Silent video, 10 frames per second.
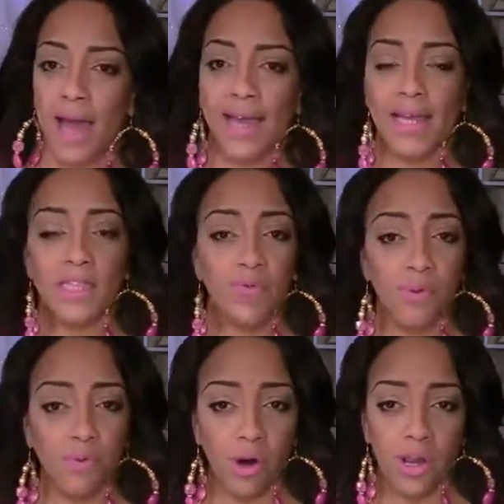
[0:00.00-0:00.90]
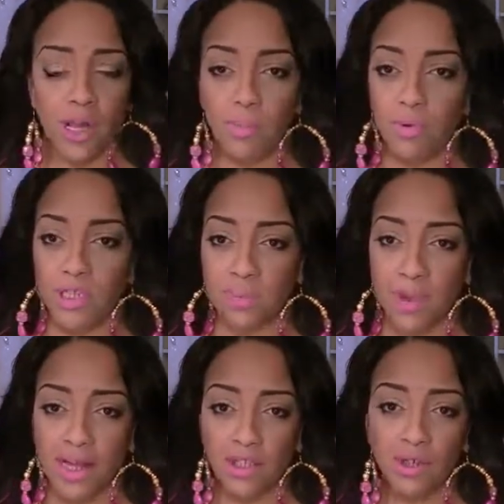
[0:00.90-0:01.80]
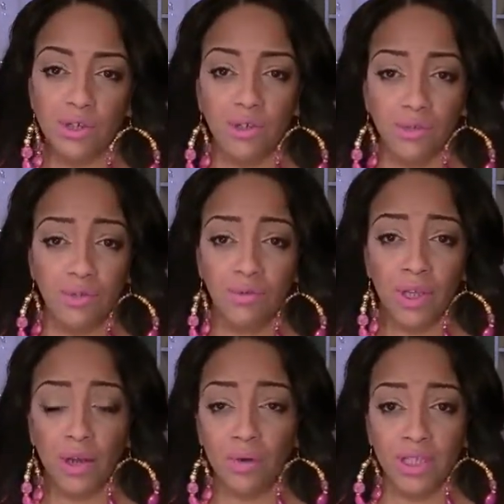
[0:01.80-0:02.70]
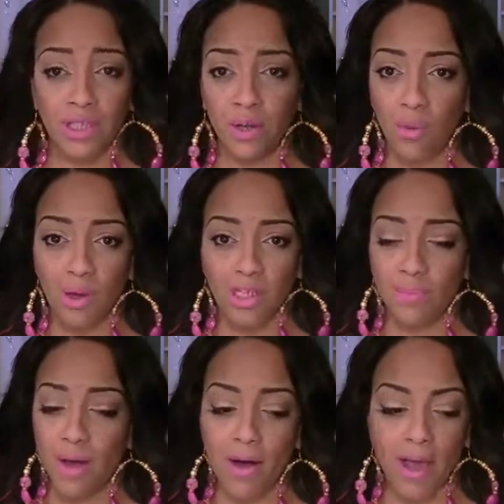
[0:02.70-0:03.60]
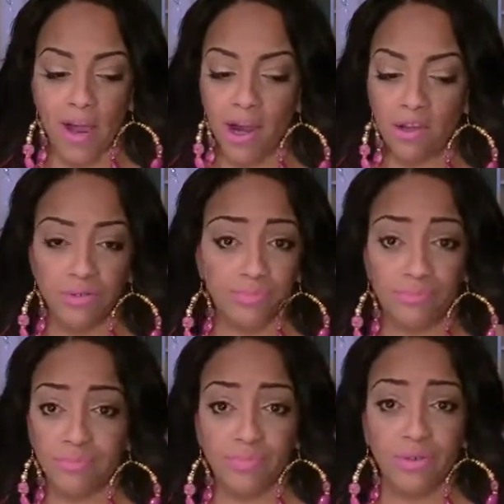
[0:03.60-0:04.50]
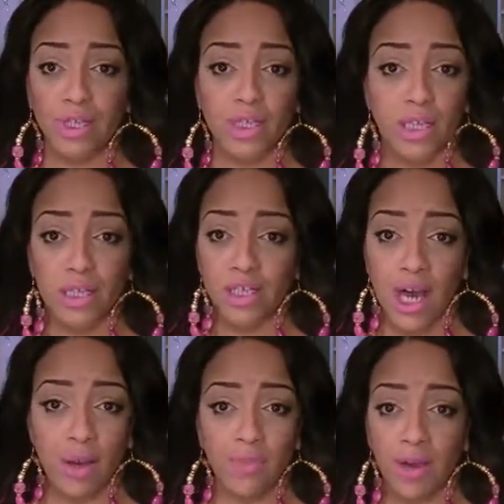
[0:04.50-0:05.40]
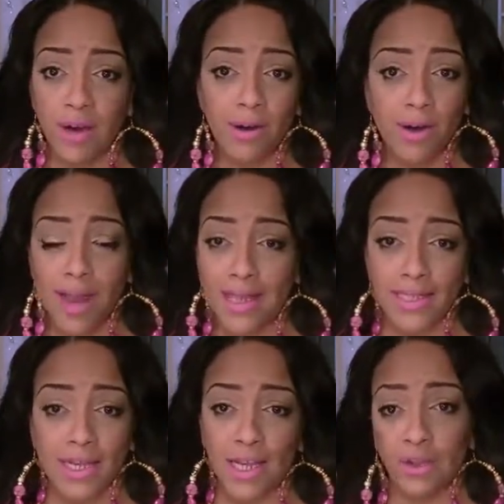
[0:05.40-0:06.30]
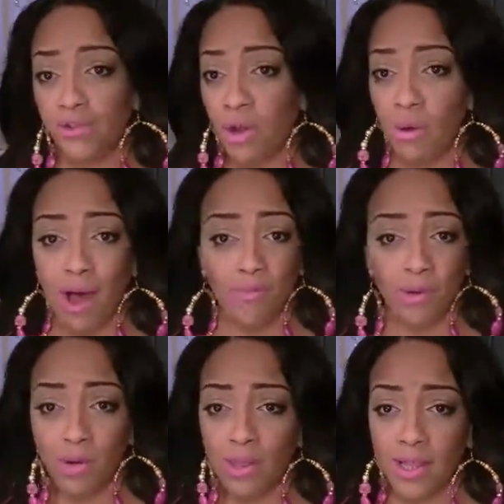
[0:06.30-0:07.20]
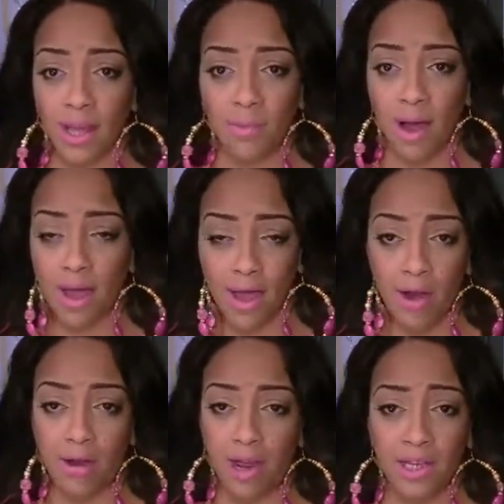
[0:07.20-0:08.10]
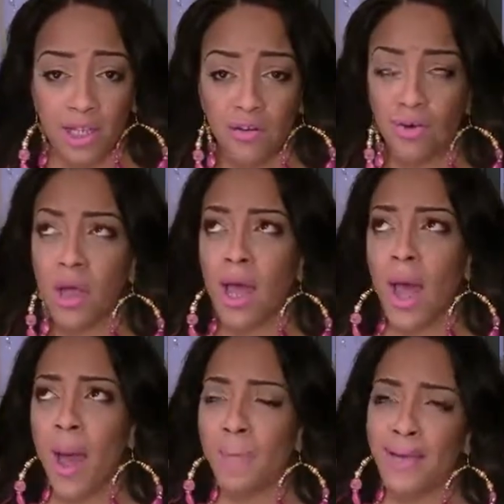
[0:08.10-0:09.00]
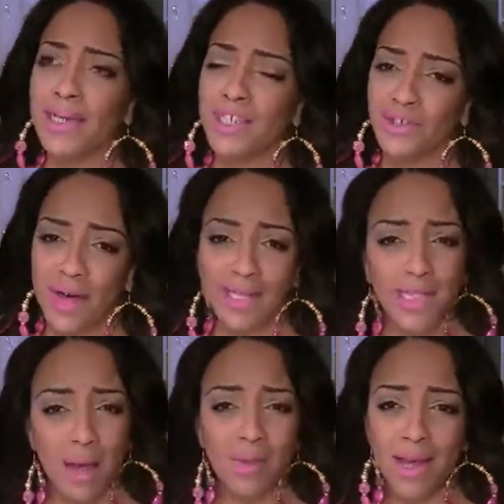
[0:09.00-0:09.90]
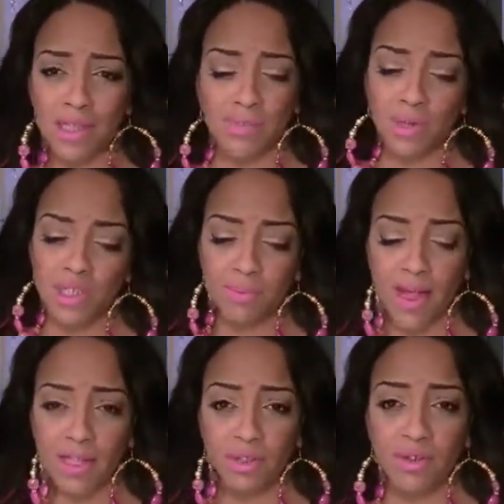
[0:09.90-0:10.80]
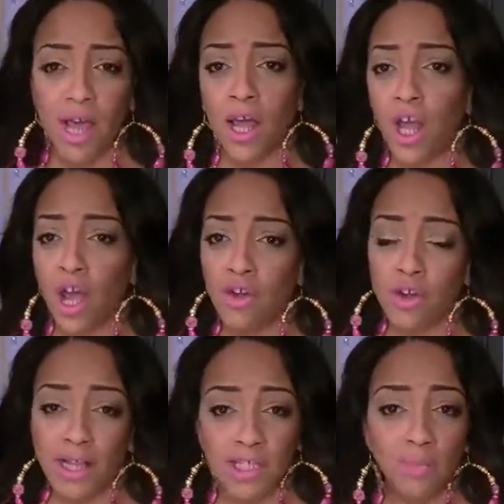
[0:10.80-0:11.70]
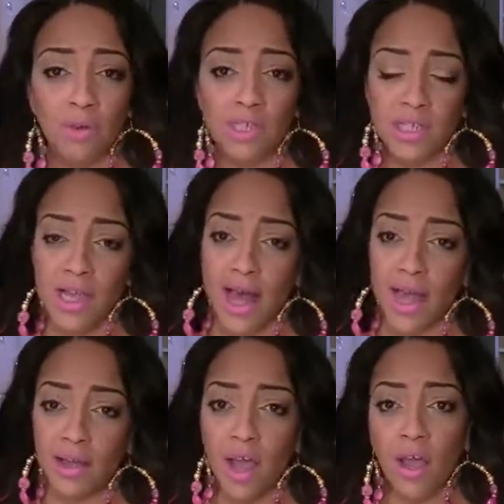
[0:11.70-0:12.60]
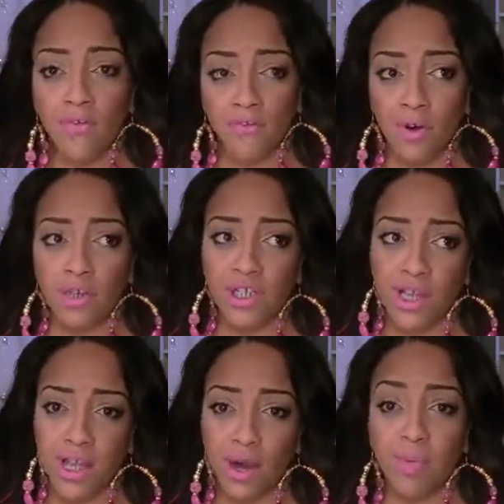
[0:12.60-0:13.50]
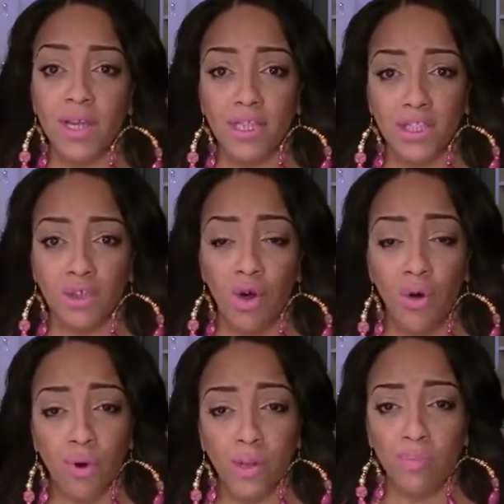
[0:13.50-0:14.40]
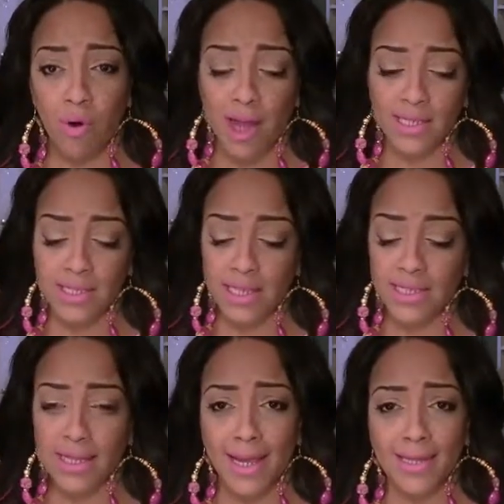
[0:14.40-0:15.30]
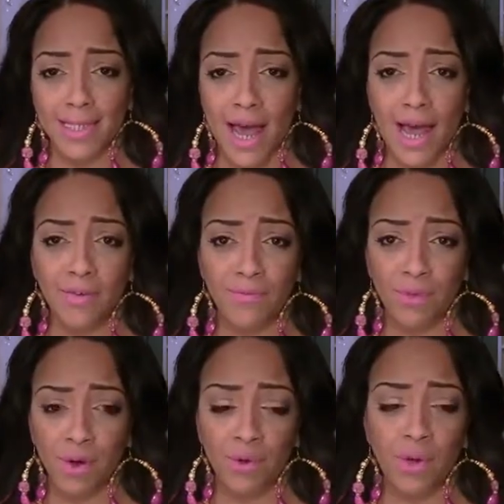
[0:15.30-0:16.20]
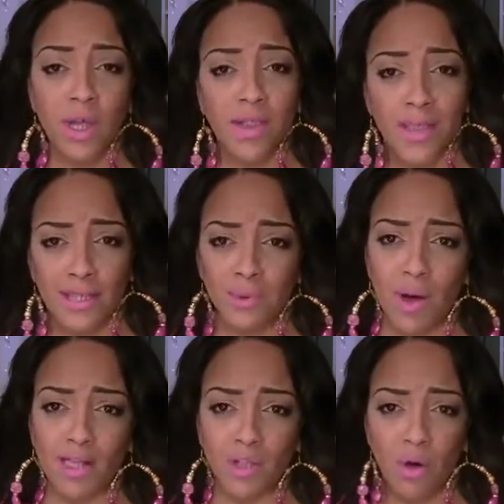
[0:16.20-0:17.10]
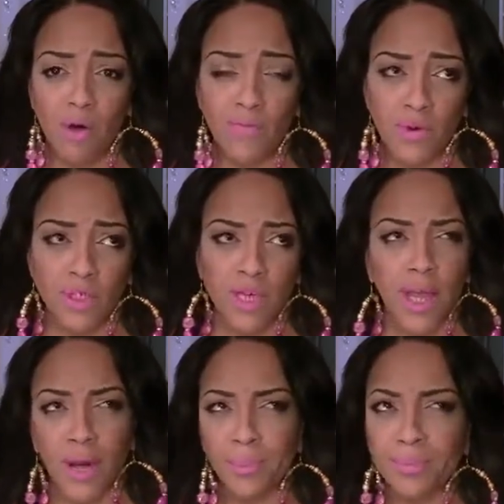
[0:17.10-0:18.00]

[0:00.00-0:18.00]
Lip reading: I guess if you're working at a beauty supply store, you really don't need to know much about hair. You just get the job there, and that's it. You don't have to know anything about hair in general. Because she tried to tell me at the beauty supply store that you're not supposed to dye virgin hair because it's already processed and dyed for you. That's why it's called virgin hair.